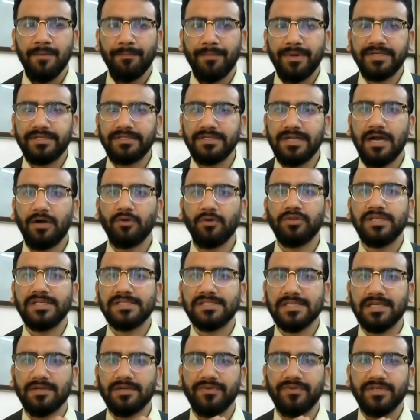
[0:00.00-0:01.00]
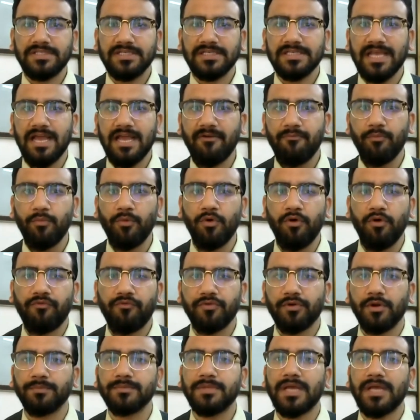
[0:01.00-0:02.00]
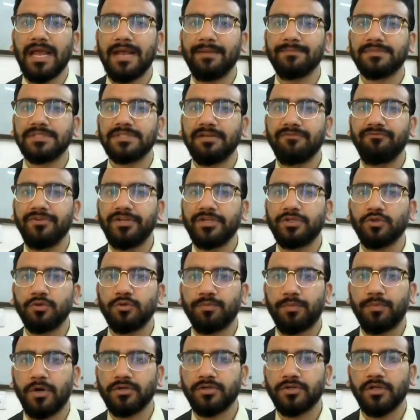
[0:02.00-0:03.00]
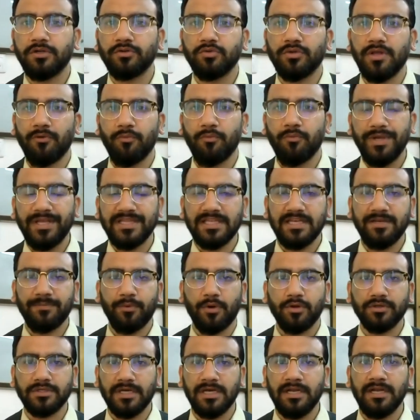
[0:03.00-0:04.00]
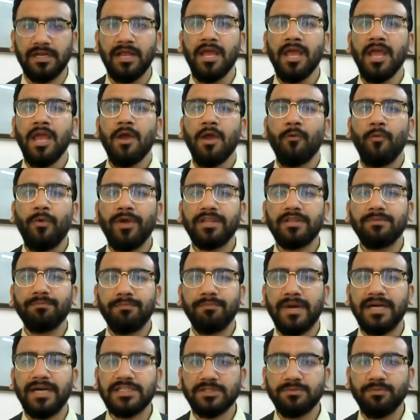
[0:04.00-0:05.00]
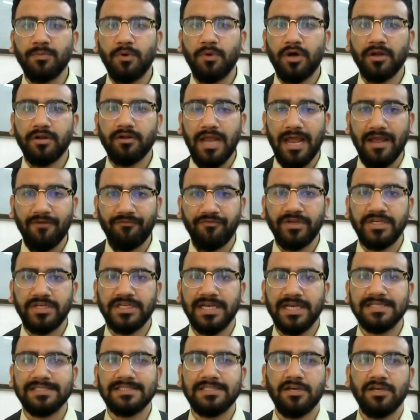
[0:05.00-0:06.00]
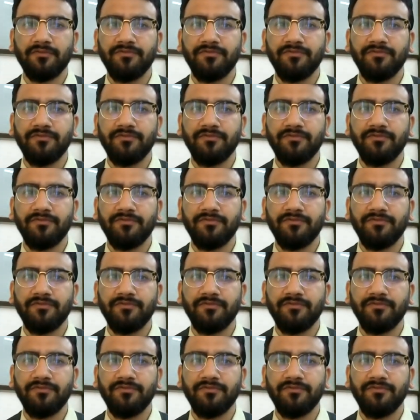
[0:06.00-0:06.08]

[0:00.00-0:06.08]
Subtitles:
but now these services have moved from the MCA V2 portal to the V3 portal with much more efficiency,